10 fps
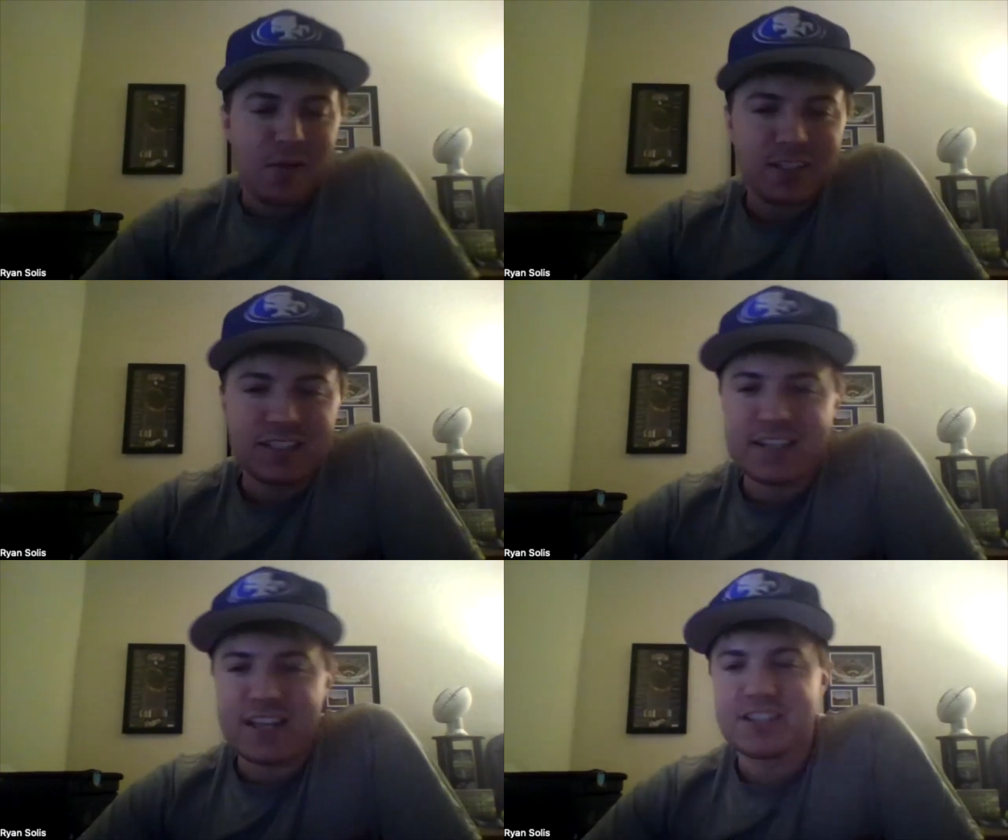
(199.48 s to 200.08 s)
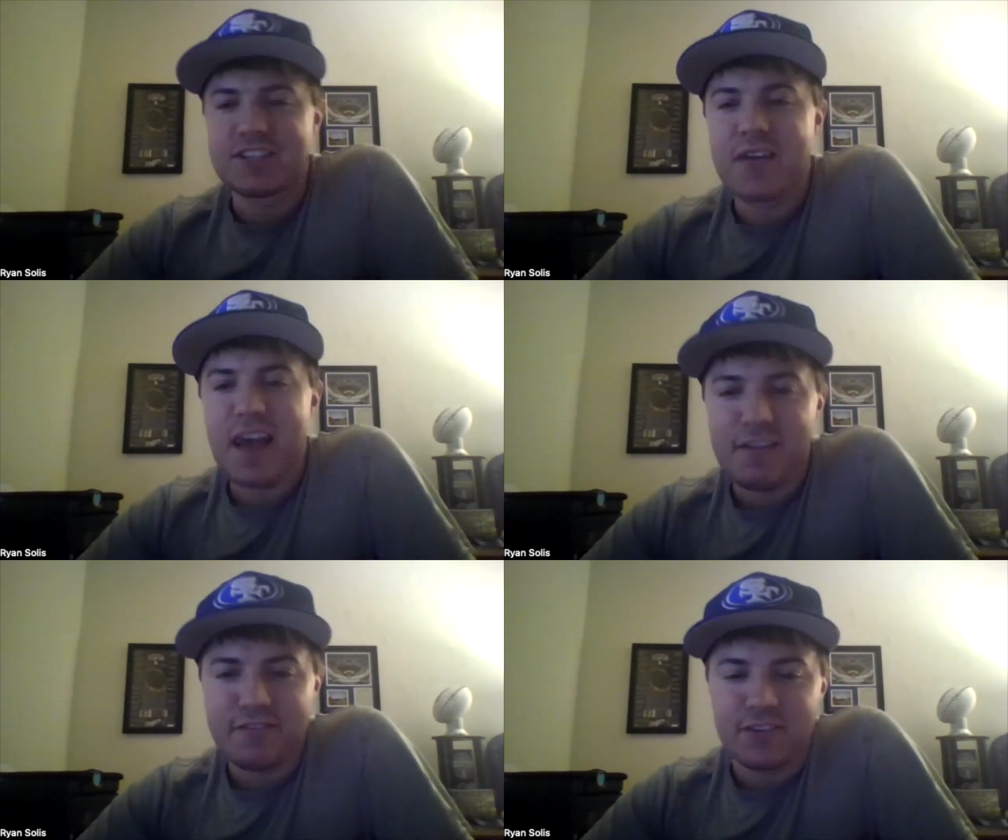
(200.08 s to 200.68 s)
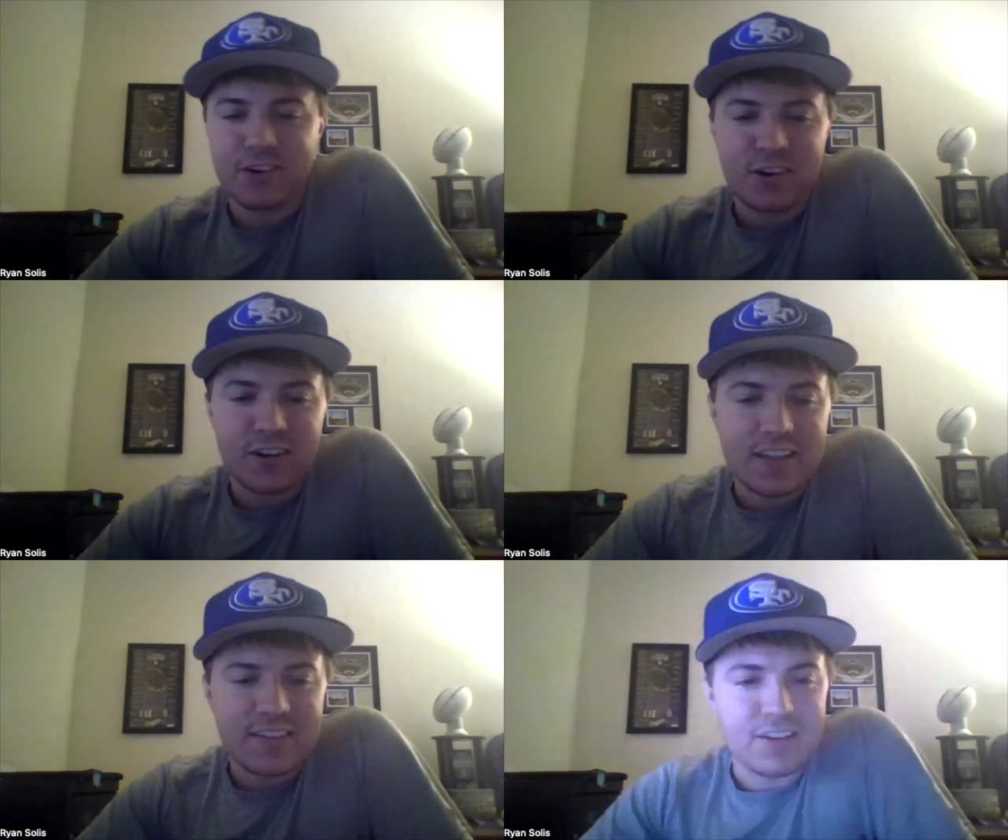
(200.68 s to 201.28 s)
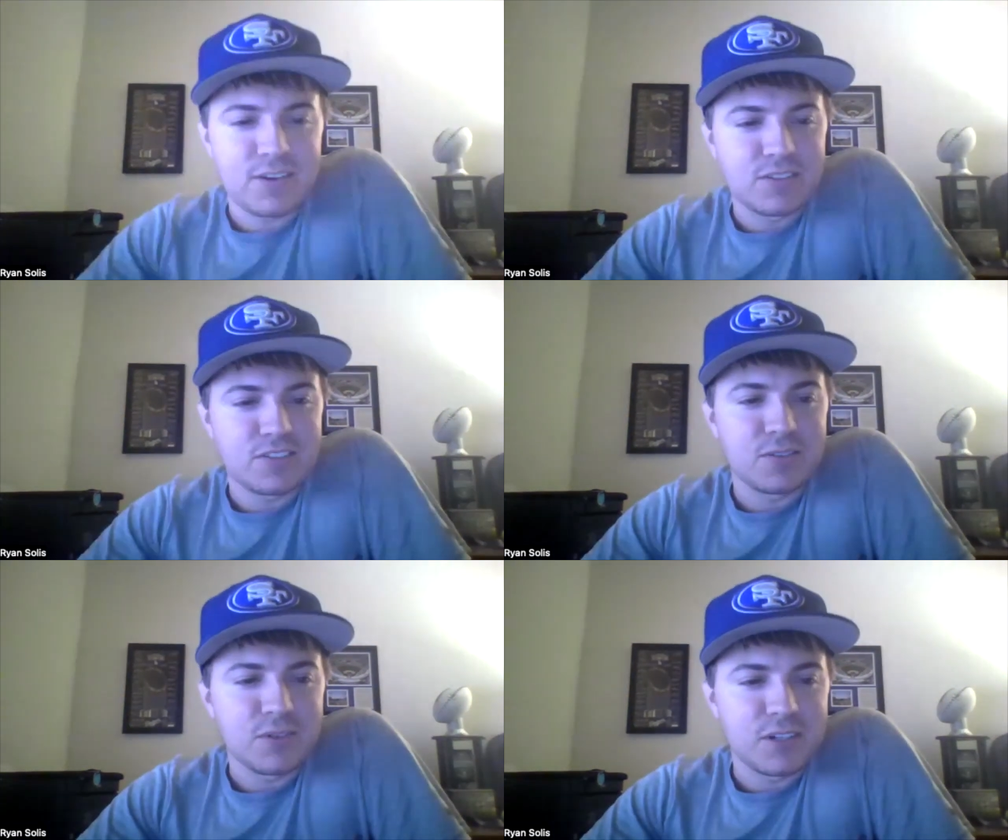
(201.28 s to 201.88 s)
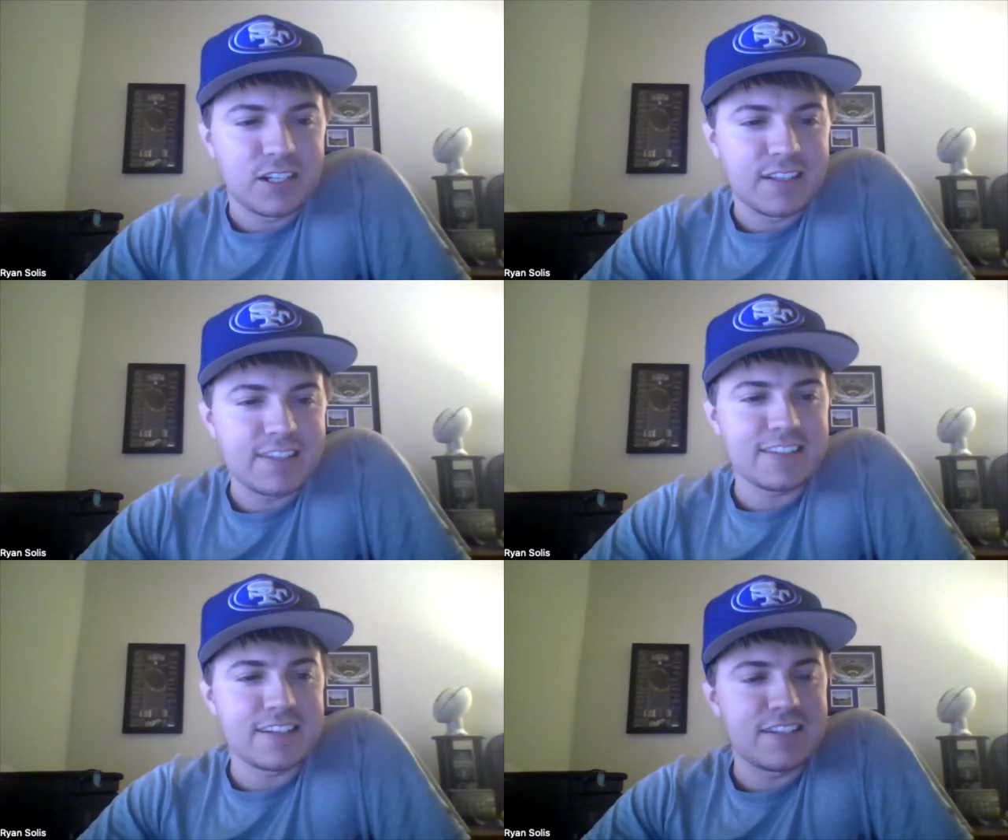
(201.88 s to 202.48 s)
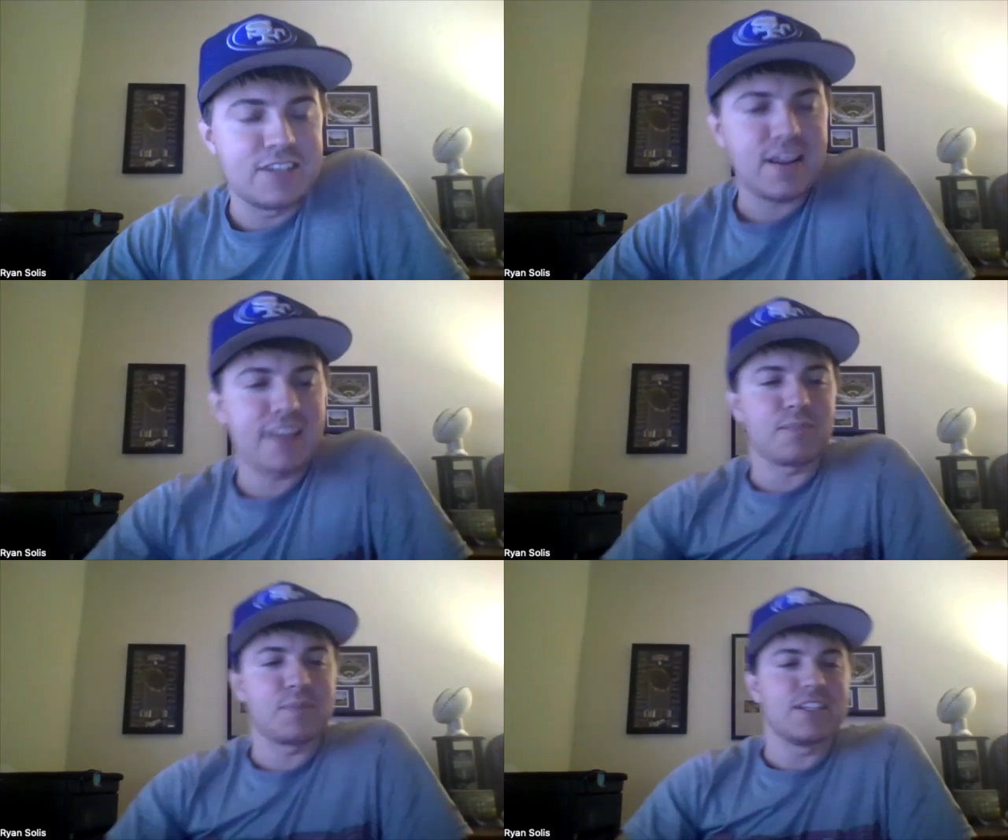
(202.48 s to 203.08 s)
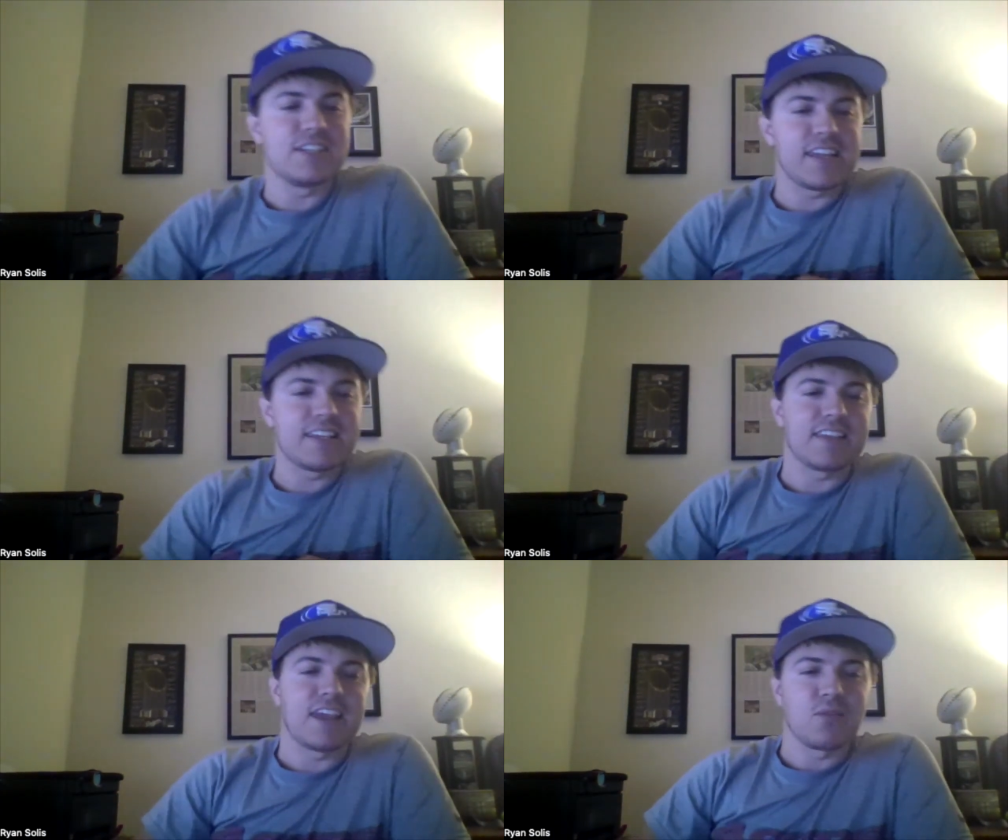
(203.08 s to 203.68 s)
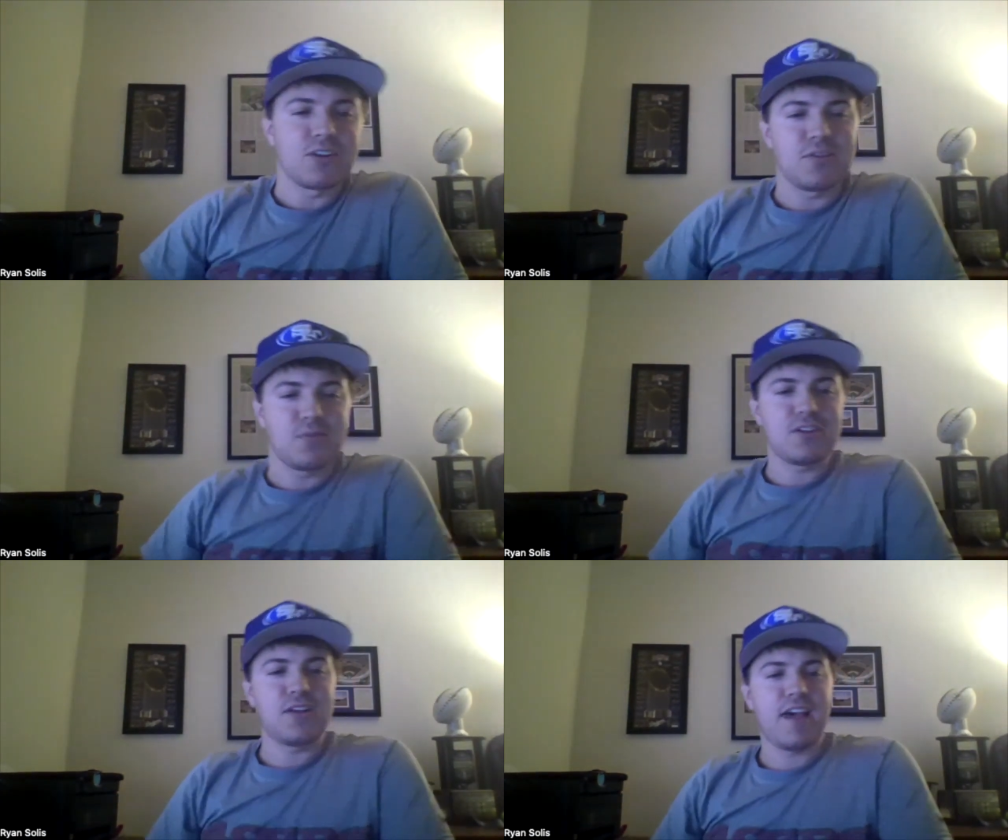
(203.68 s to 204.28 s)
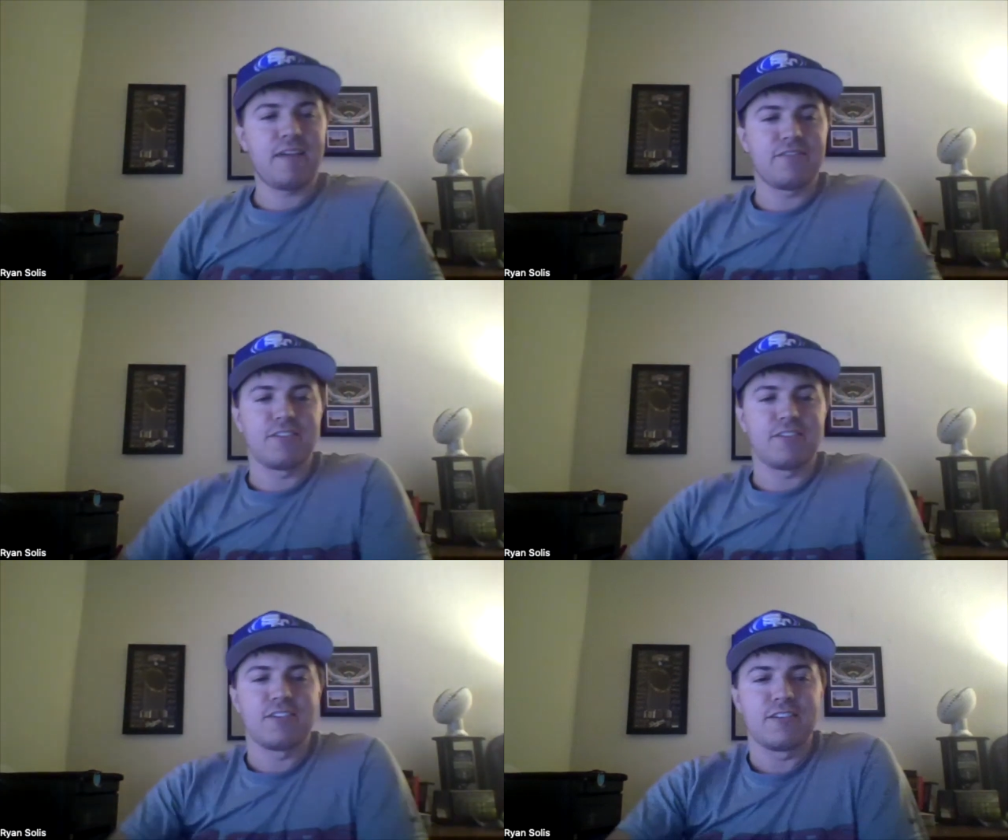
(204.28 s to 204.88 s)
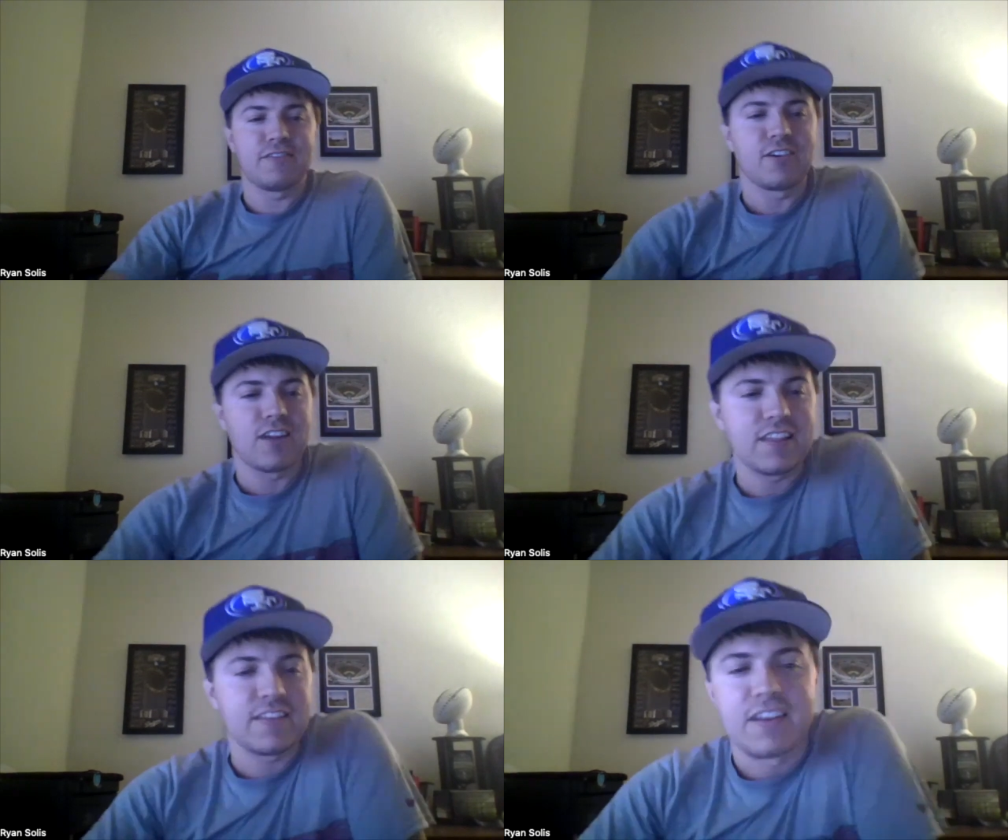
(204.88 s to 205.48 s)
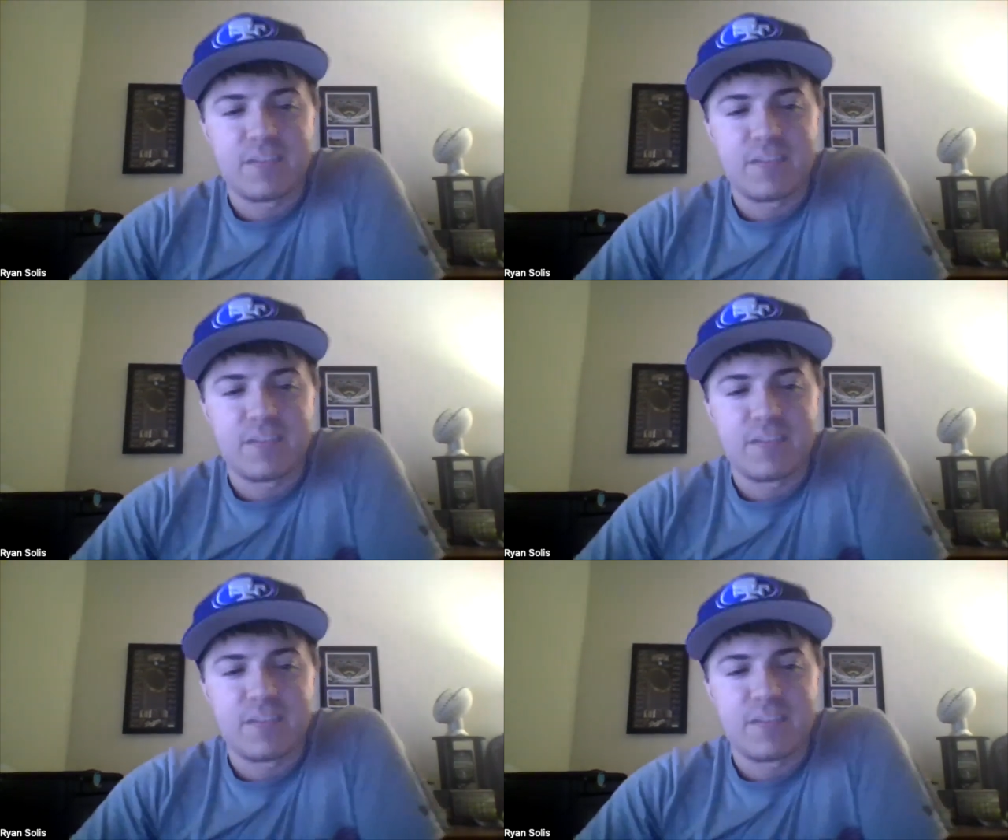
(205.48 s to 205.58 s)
What suggestion do you have for? Let's continue down the PGA side. What do you have for Ethan?